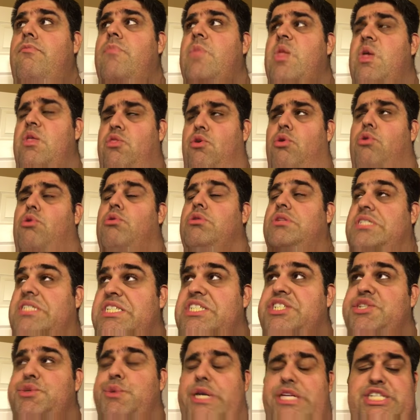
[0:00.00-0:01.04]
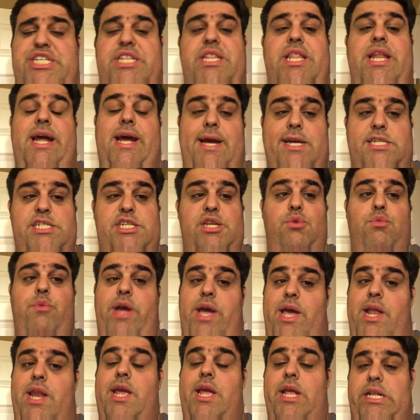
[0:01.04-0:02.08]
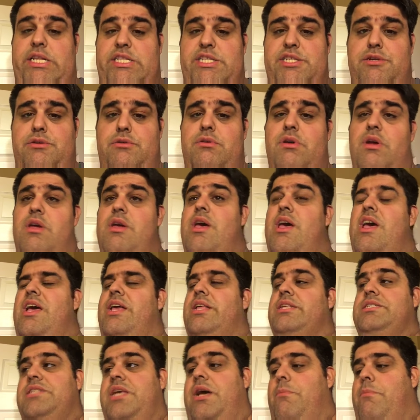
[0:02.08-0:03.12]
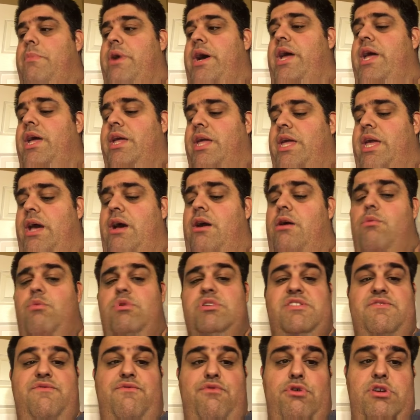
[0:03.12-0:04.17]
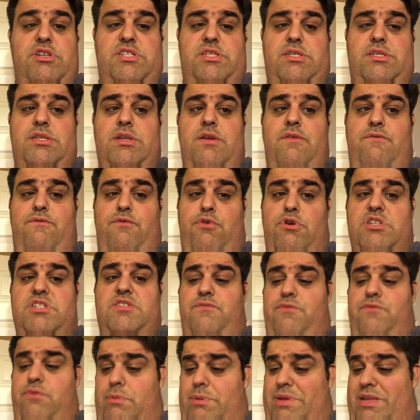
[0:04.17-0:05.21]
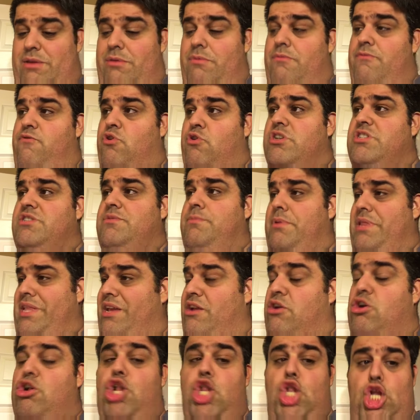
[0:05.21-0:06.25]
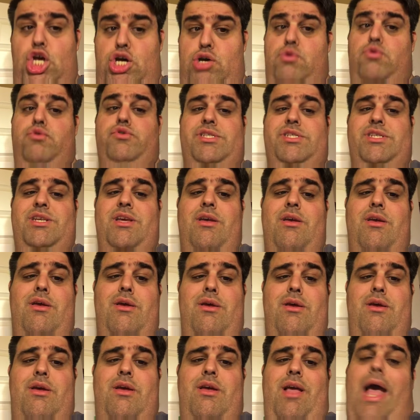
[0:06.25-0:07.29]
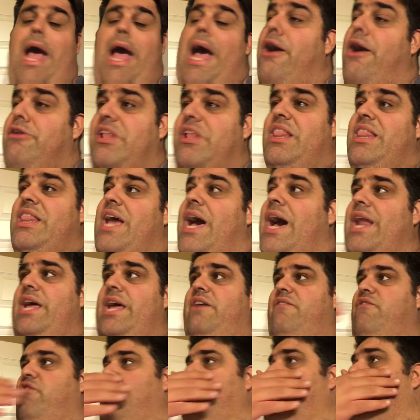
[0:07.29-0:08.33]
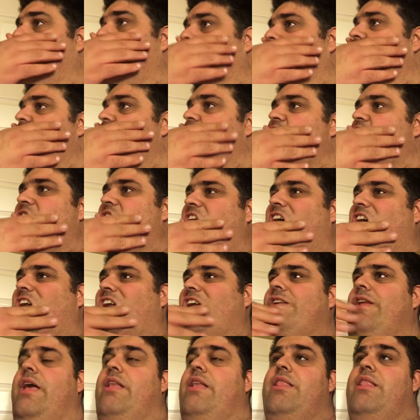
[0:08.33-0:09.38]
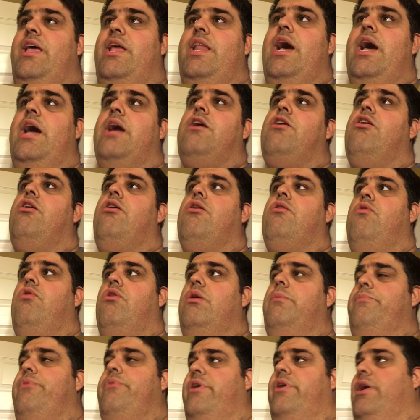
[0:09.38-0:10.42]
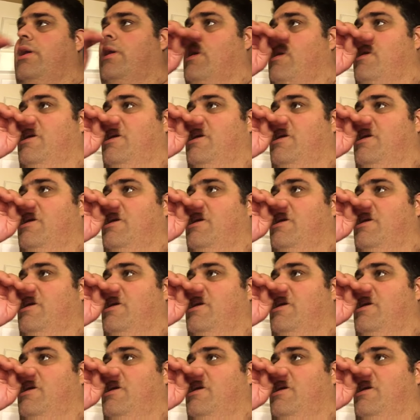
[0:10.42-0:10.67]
The only situation that I actually ran into is that my account was forcefully closed. How did that ever happen? And then I called corporate